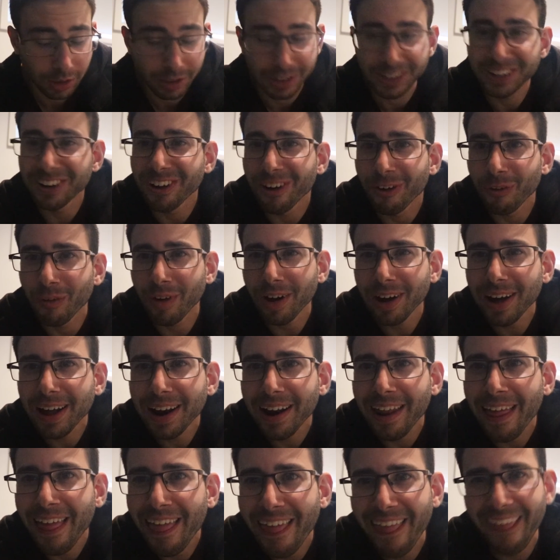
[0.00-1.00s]
you know
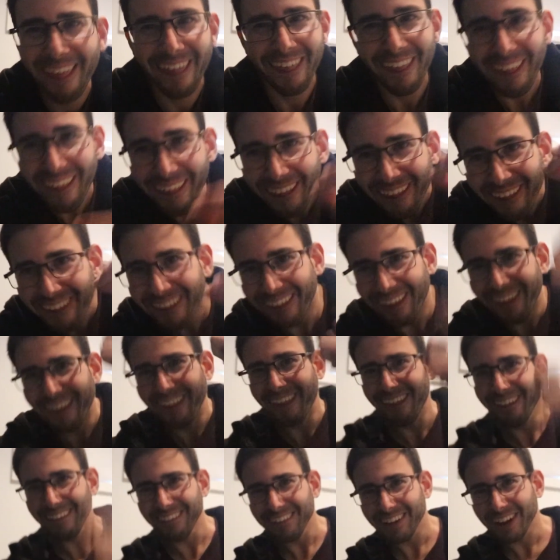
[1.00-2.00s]
what?
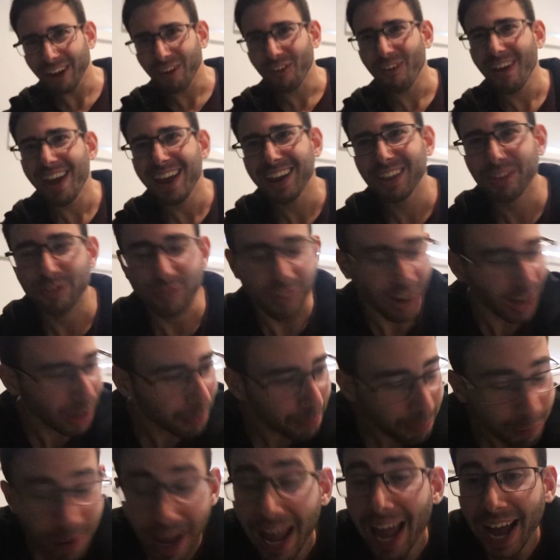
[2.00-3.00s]
The crane is
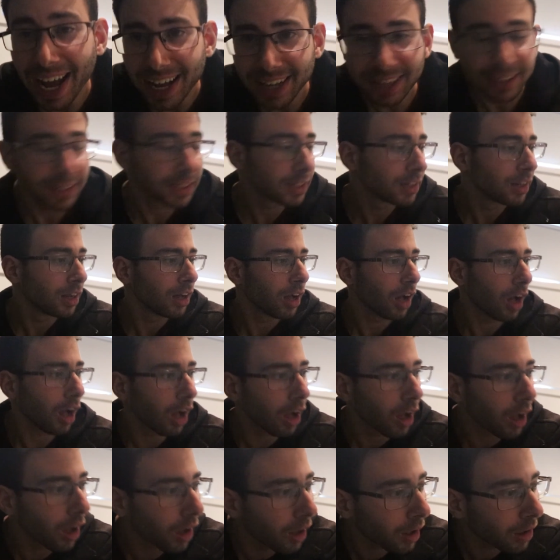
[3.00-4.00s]
fucking back.
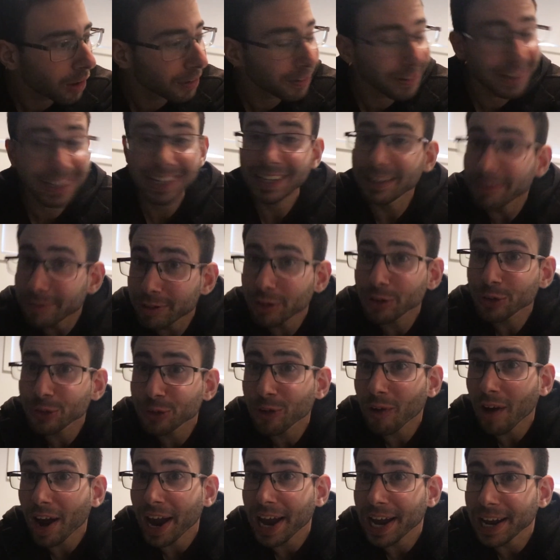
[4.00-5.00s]
It feels
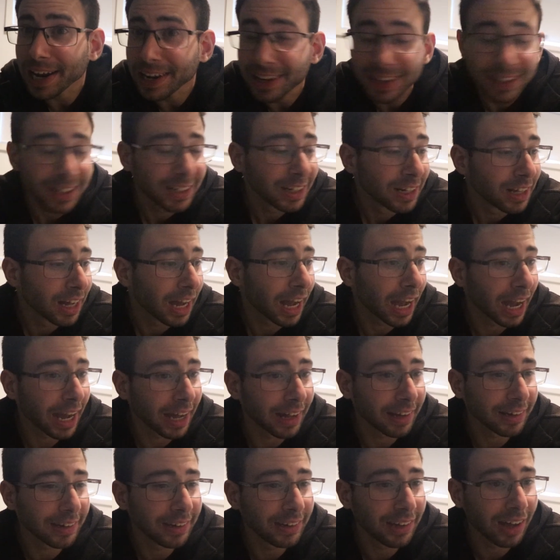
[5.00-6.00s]
great,
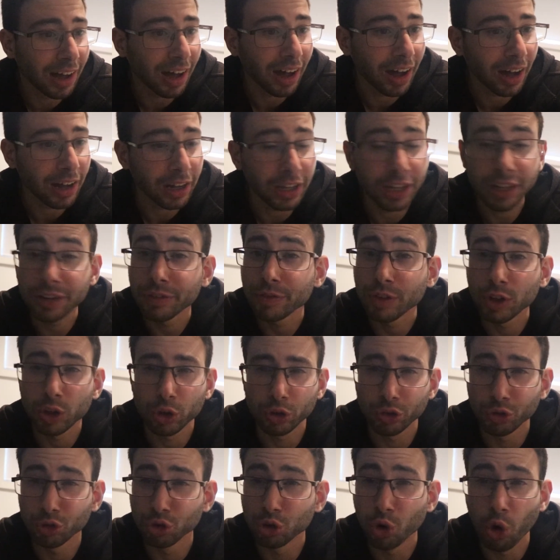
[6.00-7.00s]
and, it
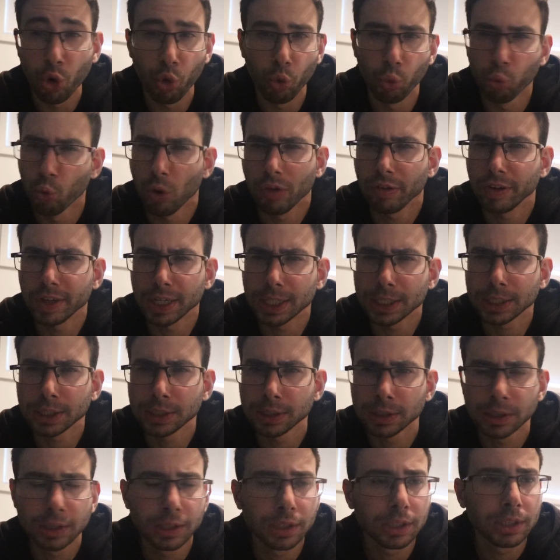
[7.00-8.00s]
feels
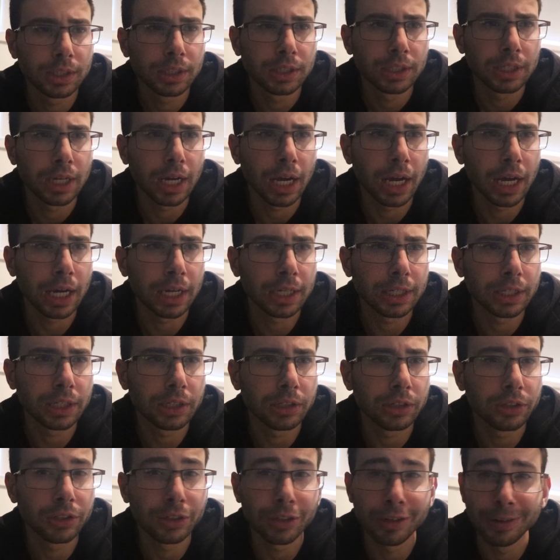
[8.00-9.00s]
terrific,
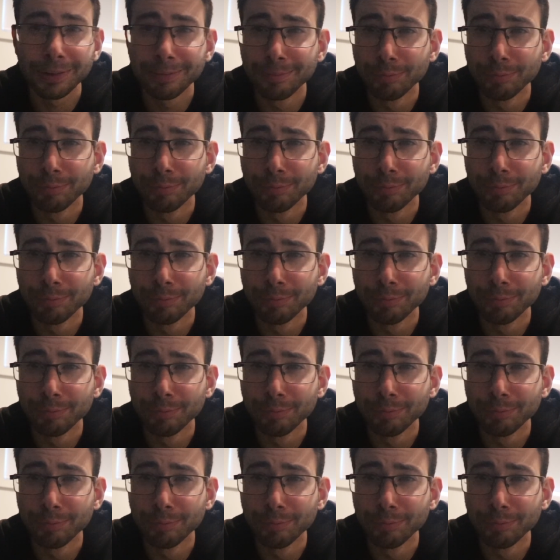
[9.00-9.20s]
and,